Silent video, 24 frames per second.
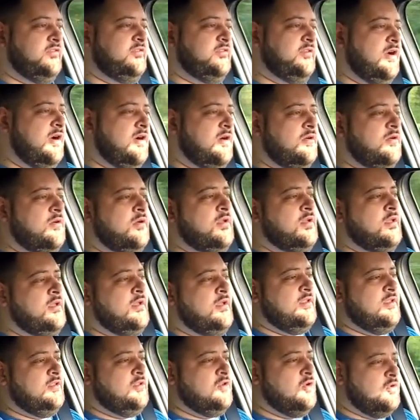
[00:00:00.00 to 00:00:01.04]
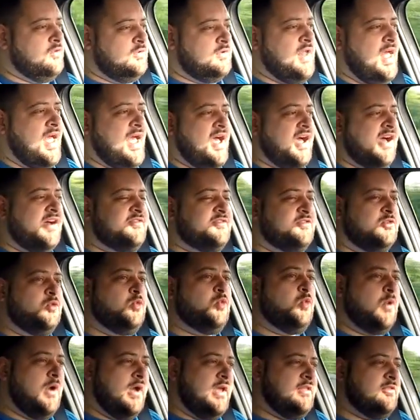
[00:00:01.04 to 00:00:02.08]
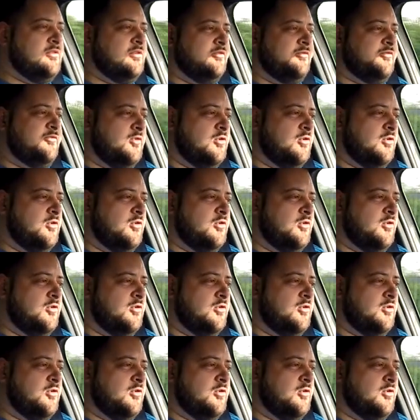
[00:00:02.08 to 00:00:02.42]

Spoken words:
So you'll have to wait